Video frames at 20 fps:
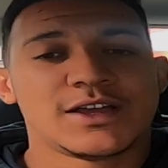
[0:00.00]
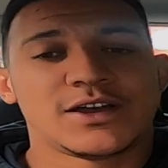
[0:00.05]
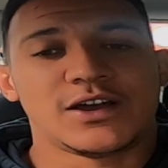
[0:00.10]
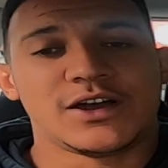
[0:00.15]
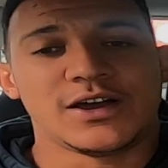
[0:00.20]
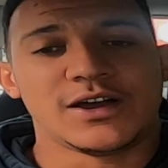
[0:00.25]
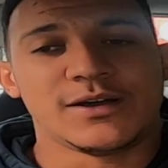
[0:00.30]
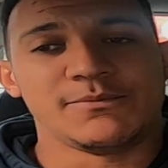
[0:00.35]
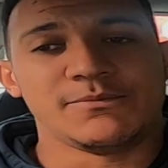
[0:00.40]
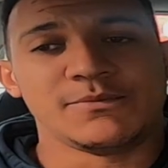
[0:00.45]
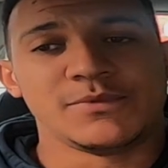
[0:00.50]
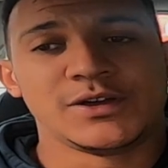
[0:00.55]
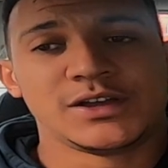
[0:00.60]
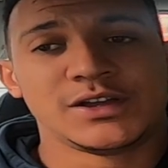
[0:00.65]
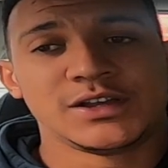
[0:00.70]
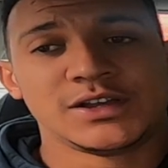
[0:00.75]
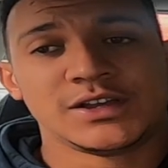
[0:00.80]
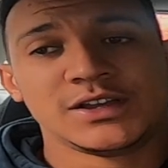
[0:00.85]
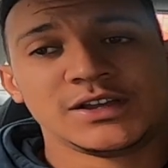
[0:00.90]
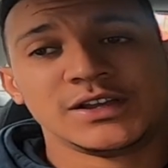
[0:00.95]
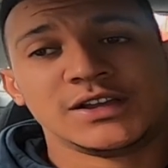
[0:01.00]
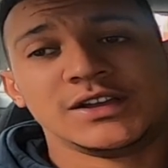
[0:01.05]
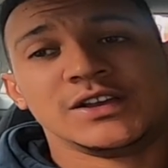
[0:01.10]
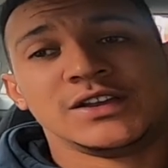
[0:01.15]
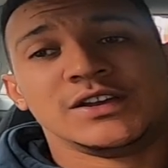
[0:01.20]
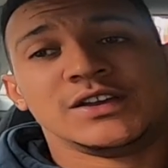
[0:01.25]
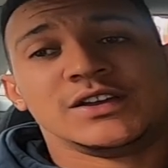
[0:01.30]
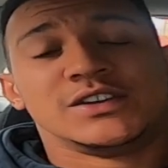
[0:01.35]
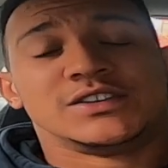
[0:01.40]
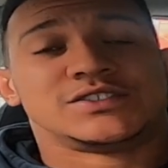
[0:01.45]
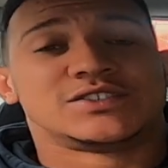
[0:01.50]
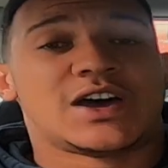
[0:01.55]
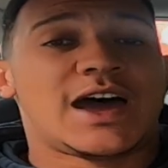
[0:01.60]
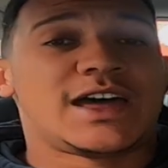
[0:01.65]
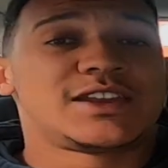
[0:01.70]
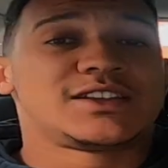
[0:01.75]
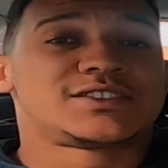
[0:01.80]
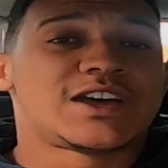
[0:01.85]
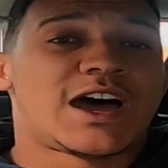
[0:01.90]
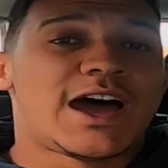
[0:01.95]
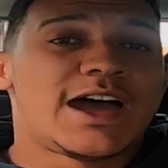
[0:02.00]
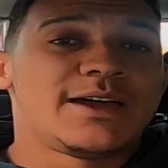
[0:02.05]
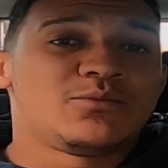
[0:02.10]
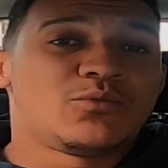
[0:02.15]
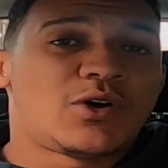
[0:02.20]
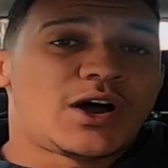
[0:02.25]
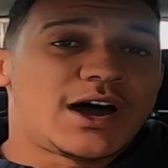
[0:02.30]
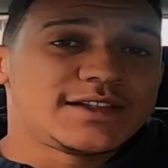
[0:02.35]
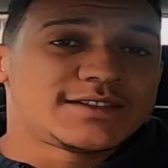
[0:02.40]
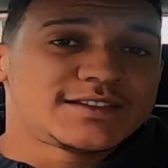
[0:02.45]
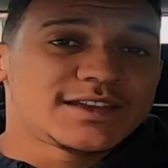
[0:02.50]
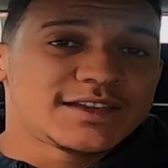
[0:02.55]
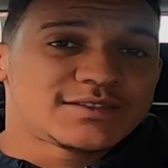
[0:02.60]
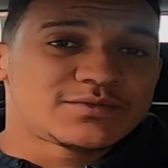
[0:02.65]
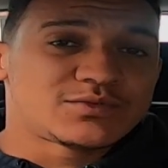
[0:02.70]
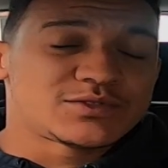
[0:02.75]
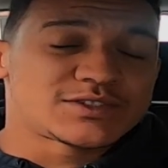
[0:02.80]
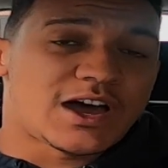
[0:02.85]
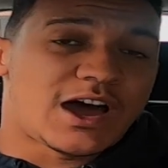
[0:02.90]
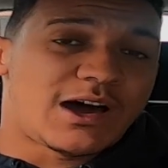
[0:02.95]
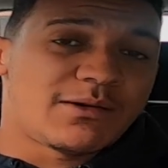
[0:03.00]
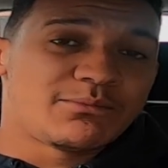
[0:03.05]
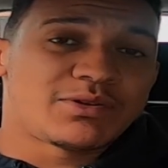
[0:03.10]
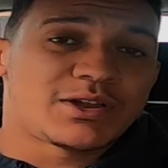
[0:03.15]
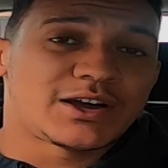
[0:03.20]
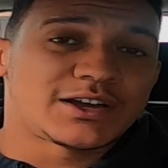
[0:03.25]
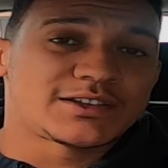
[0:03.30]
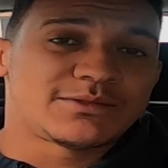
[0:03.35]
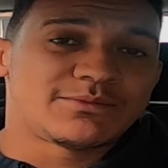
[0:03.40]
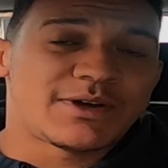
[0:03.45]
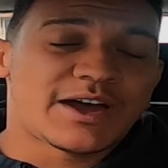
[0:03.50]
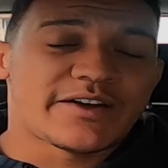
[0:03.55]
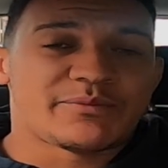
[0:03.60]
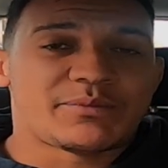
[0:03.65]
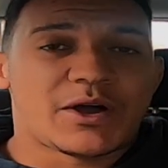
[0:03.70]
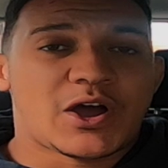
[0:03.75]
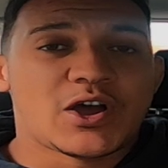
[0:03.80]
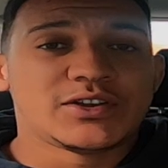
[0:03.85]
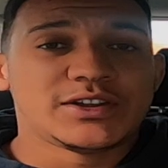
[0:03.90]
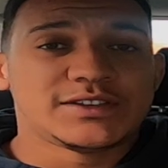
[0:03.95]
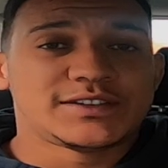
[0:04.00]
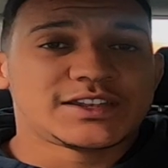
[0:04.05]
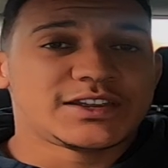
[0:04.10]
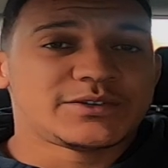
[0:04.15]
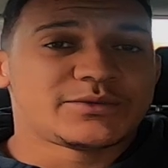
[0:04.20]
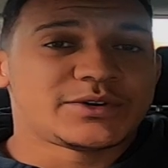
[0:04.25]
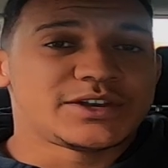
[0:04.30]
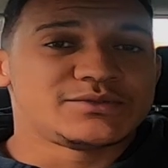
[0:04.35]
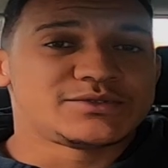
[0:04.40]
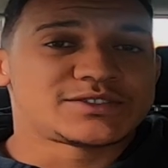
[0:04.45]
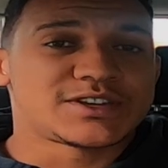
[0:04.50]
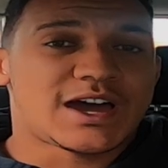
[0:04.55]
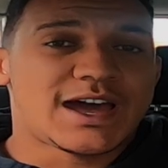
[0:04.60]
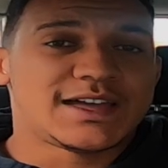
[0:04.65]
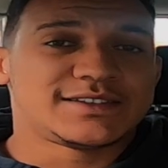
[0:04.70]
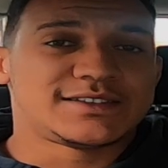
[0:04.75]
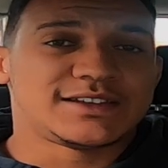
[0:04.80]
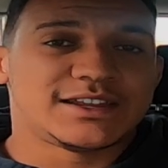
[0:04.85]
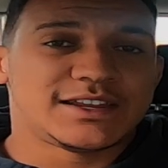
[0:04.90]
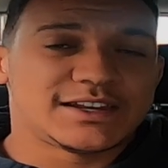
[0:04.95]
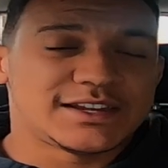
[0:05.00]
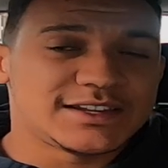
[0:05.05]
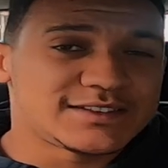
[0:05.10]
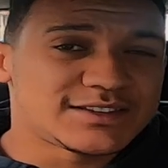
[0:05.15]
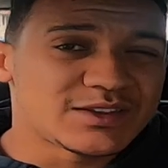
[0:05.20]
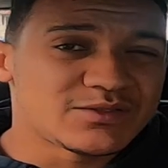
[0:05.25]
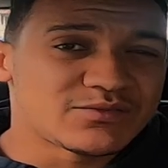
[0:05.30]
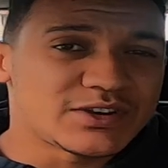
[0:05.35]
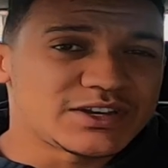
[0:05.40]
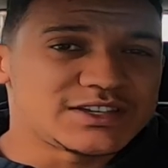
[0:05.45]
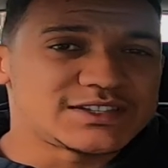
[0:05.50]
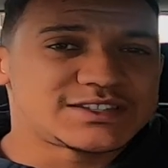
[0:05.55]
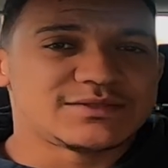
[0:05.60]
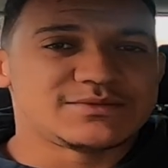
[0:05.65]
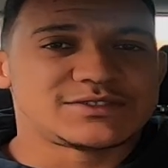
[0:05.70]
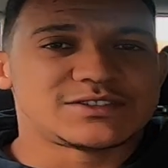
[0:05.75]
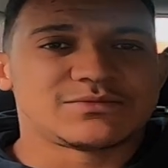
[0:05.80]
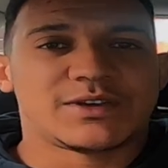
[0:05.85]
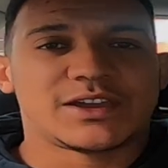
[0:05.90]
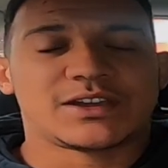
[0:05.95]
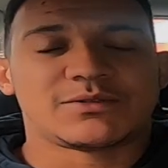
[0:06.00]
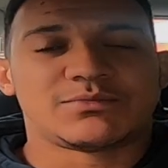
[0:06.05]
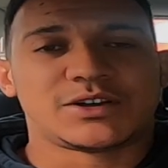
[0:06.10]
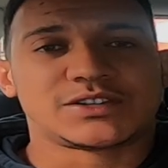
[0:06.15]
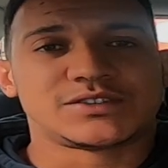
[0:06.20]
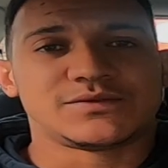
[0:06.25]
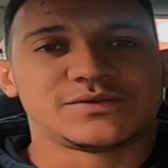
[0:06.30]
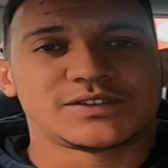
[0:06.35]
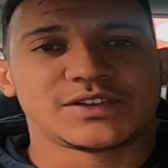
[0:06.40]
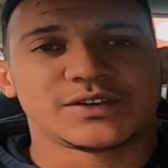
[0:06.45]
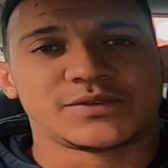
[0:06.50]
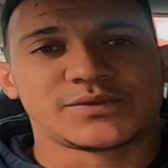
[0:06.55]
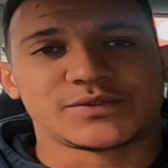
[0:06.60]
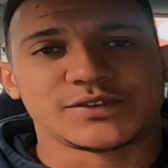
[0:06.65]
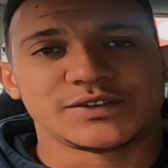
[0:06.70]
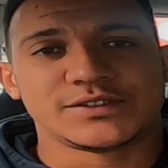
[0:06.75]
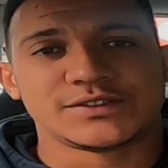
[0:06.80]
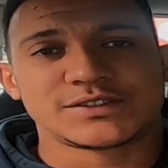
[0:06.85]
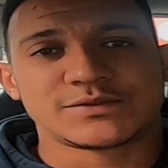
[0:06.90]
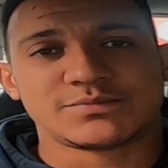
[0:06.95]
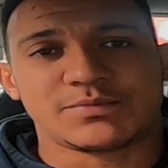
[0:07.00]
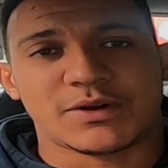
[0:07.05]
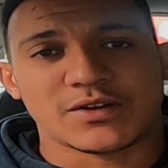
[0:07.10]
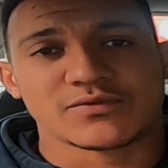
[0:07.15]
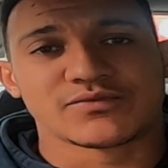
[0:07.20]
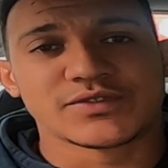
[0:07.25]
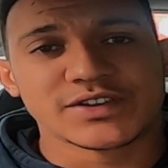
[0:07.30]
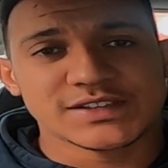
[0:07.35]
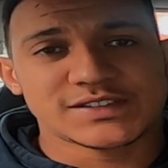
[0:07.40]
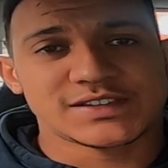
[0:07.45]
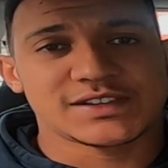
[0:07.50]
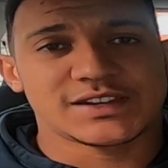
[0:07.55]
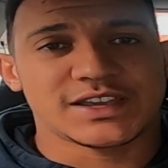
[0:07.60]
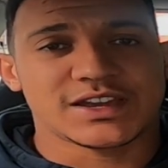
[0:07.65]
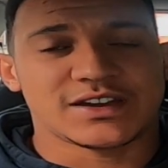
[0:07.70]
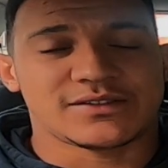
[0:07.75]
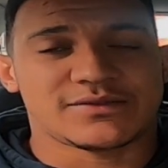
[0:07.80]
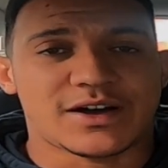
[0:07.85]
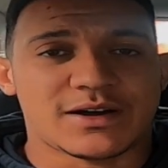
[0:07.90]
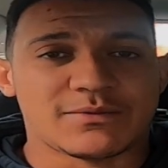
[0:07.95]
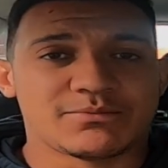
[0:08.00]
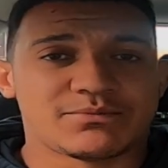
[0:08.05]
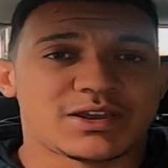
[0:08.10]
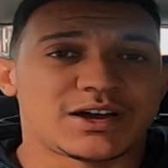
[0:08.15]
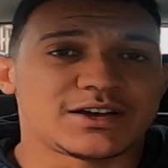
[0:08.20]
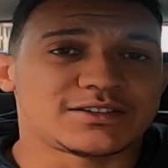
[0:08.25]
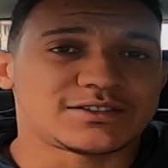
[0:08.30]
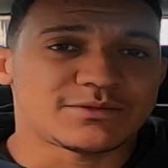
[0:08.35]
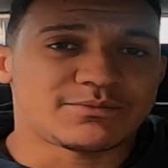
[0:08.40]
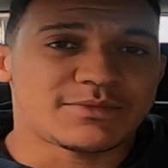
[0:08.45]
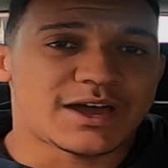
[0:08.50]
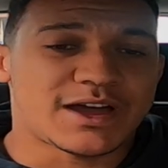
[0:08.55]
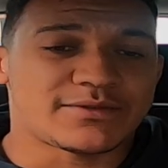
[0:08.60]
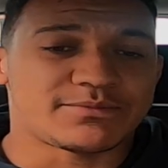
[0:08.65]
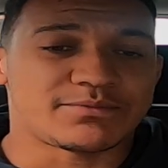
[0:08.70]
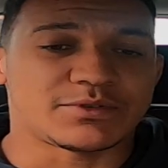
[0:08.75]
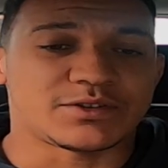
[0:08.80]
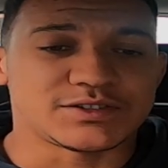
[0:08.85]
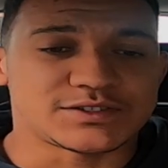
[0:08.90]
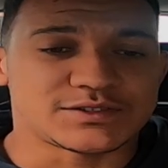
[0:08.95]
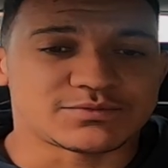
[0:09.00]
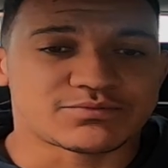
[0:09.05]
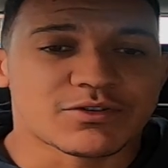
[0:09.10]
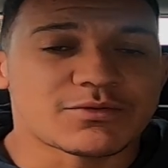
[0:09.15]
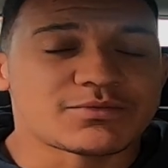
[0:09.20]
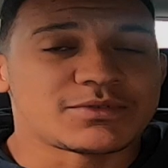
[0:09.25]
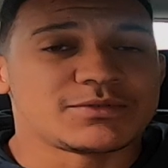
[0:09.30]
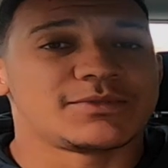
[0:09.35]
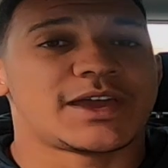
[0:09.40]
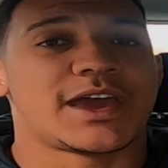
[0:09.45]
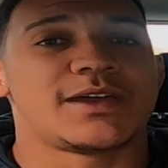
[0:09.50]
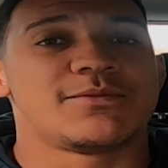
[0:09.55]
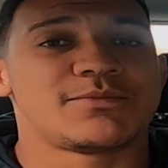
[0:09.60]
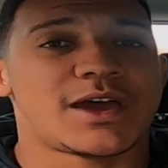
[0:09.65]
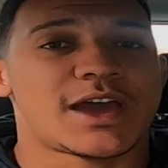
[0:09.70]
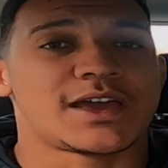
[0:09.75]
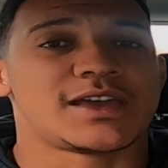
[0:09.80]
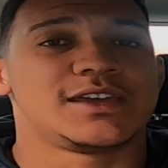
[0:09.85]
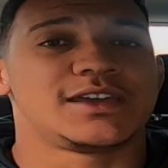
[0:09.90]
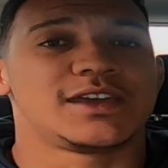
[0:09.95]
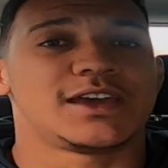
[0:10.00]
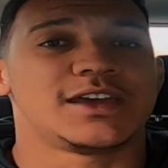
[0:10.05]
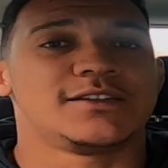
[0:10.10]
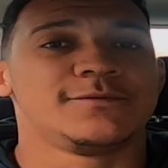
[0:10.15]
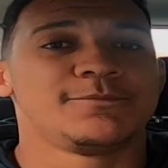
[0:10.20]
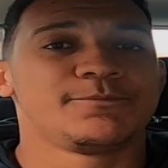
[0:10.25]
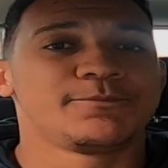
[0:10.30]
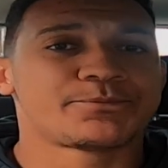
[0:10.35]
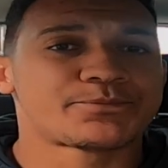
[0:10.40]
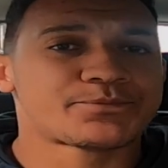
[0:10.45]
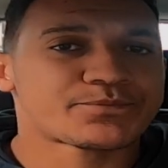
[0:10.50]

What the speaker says: So at the time, what I did was I unplugged the MAF, but I only did it when it was idling, and it didn't really seem to make much of a difference. But recently I've unplugged the MAF because the problem came back again,